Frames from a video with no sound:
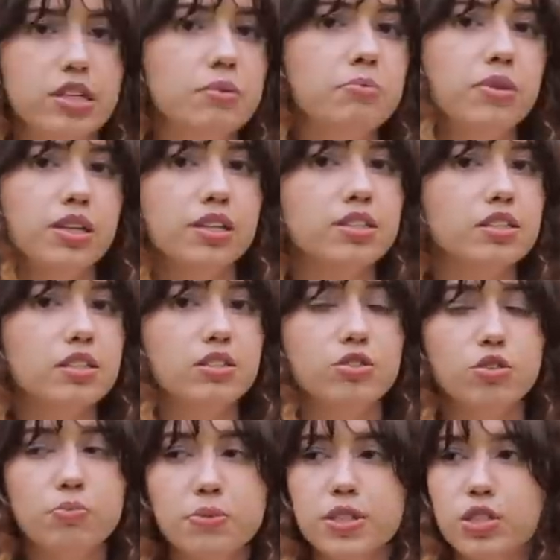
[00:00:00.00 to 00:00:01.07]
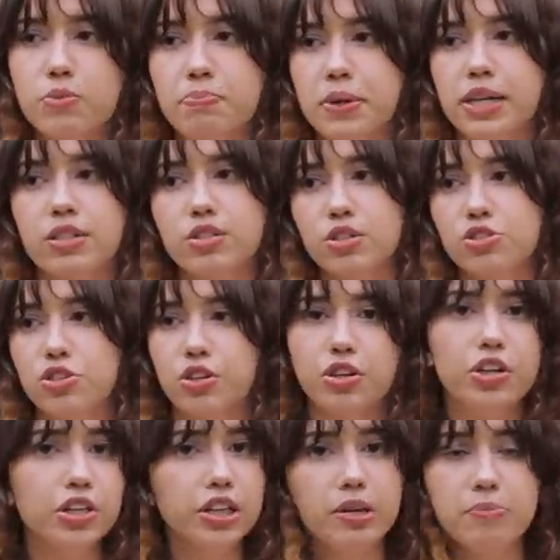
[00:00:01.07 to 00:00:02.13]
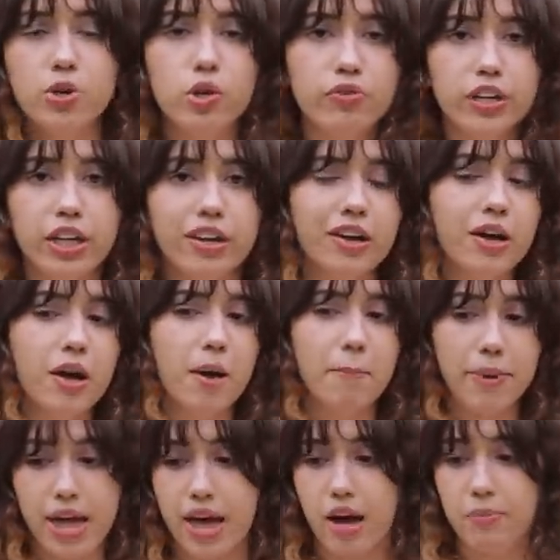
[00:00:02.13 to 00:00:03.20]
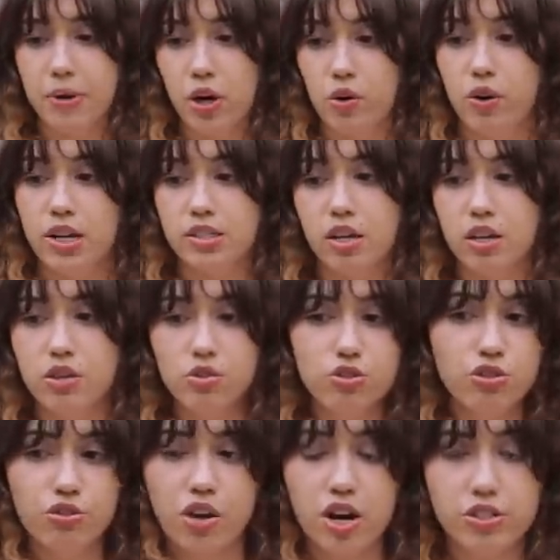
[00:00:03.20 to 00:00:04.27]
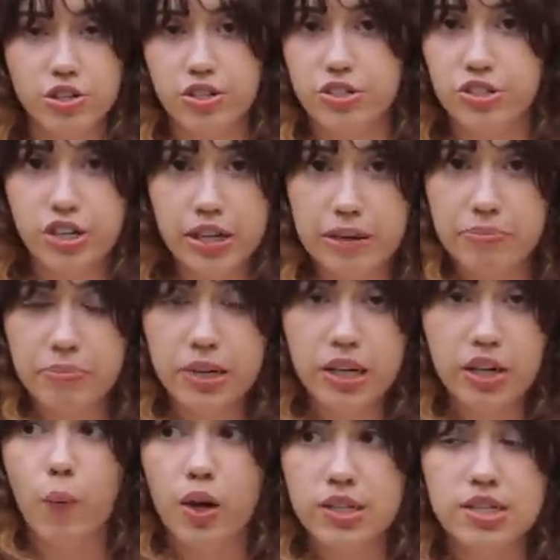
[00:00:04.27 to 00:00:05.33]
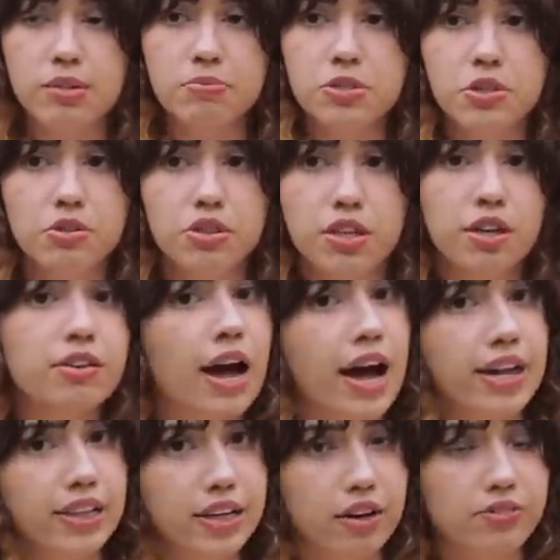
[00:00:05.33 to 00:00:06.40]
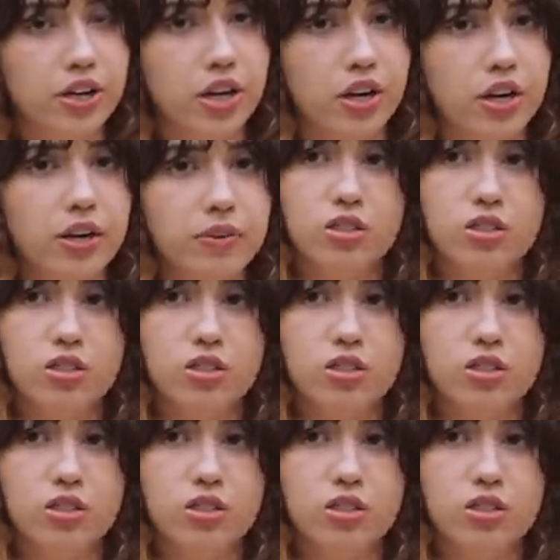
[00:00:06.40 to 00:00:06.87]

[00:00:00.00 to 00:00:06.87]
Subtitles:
Jim thinks it's stupid to pick such a girly movie. Pam, who has a huge crush on Jim, wants him to think highly of her,